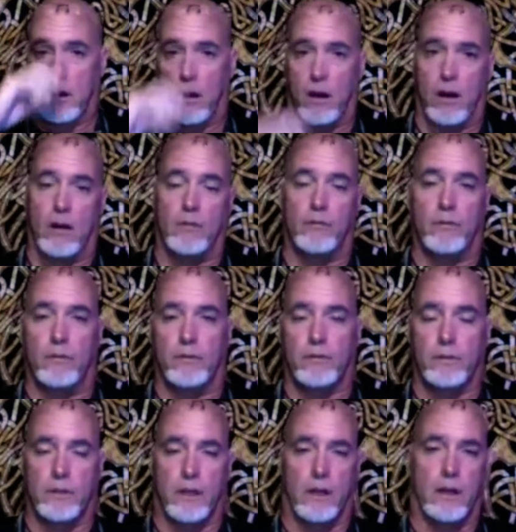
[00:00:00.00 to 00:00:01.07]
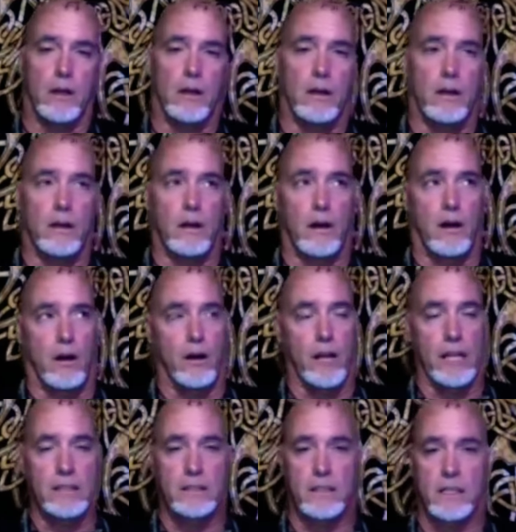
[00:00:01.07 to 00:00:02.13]
Our
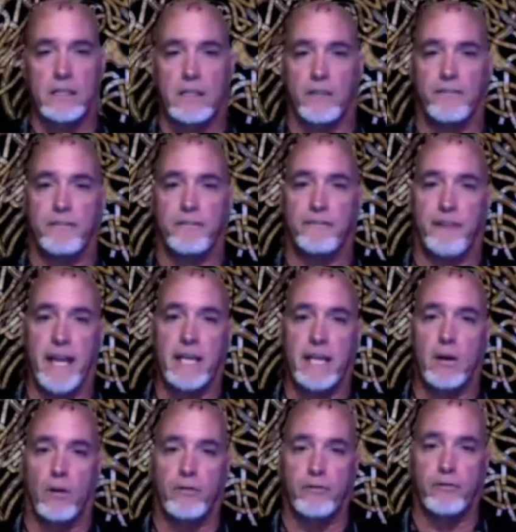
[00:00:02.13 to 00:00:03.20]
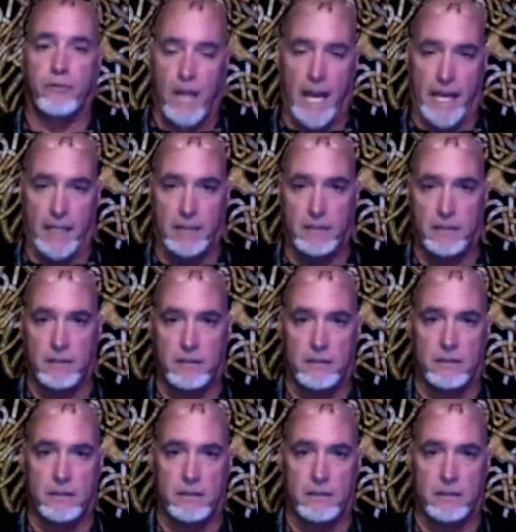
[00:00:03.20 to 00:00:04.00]
instincts of fight or flight